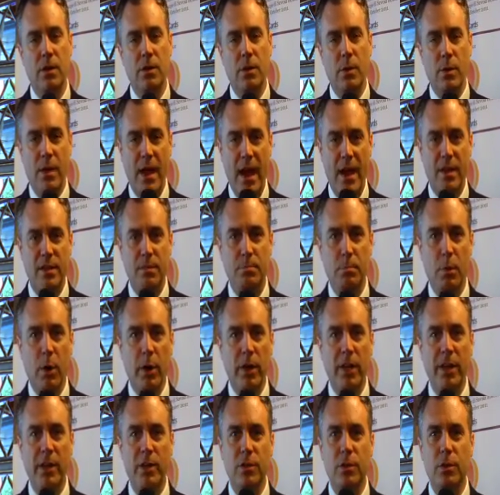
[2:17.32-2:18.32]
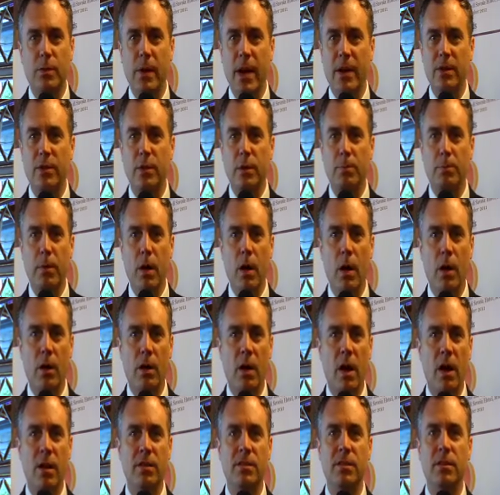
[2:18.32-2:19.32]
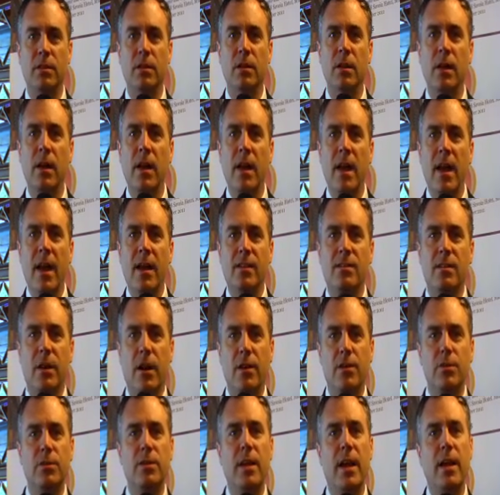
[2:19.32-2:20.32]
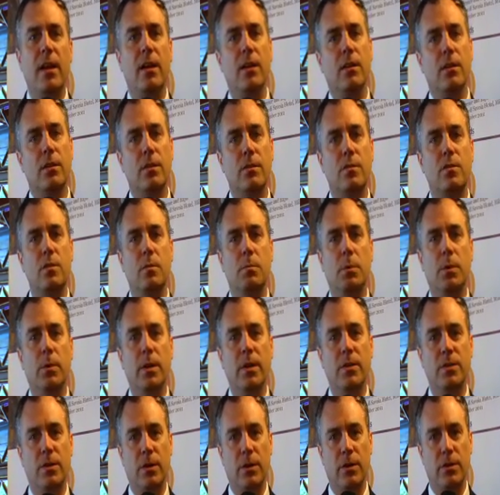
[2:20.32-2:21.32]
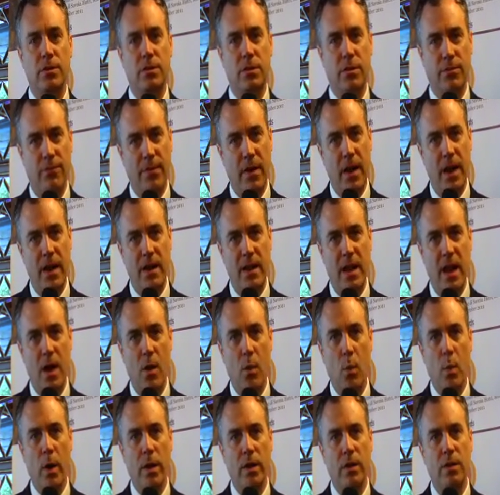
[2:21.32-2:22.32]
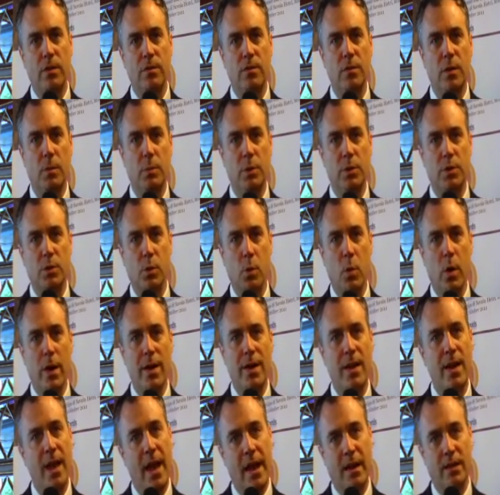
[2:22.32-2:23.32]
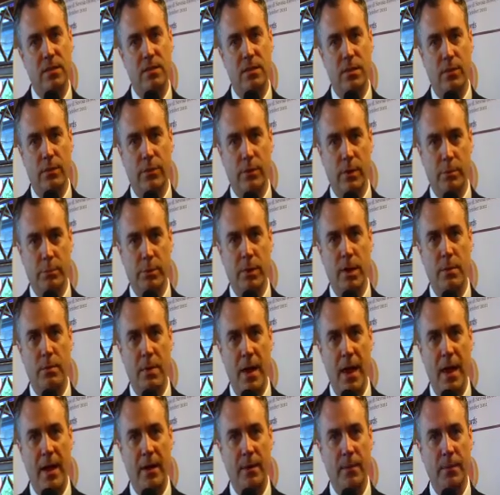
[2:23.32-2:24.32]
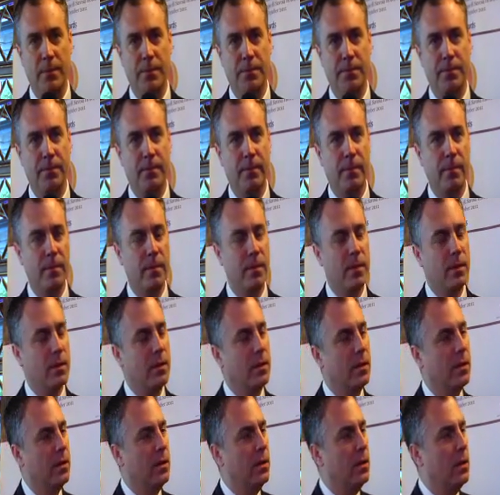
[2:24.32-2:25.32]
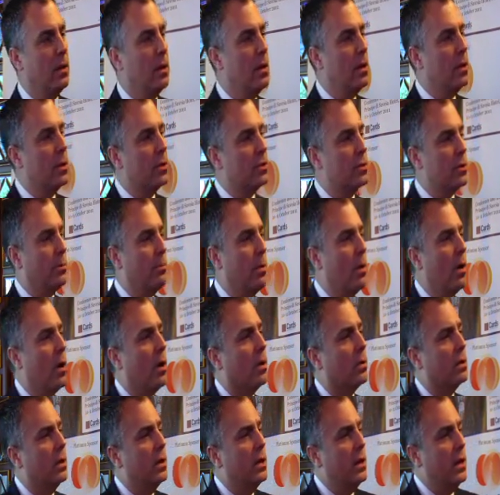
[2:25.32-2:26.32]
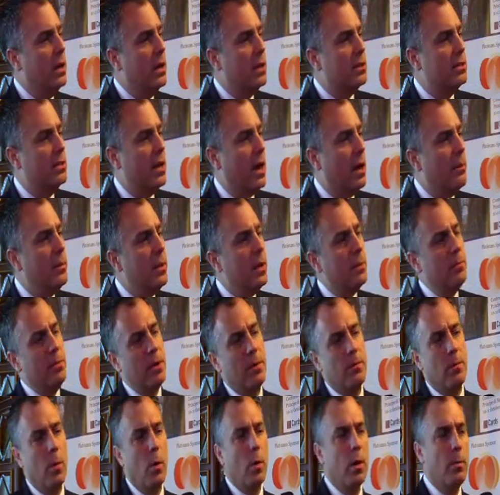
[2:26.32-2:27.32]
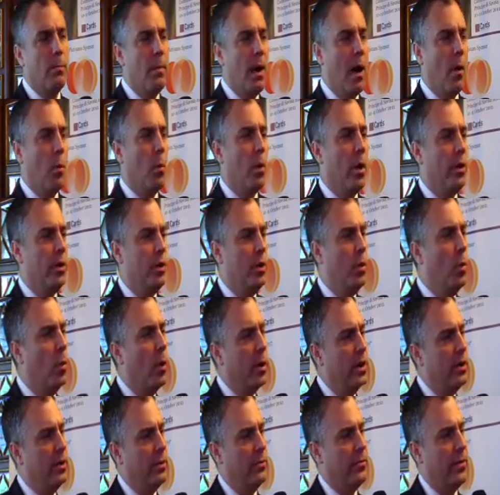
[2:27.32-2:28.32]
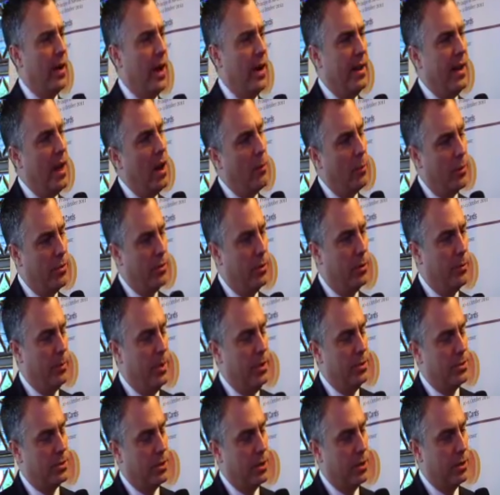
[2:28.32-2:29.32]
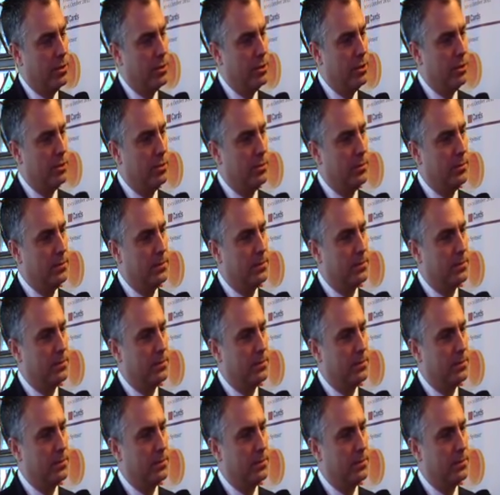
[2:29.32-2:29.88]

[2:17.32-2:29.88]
UKash Marketing Director Paul Coxill has undertaken consumer research to find out what consumers want next from prepaid. So Paul, tell me a bit more about what you wanted to find out with your research.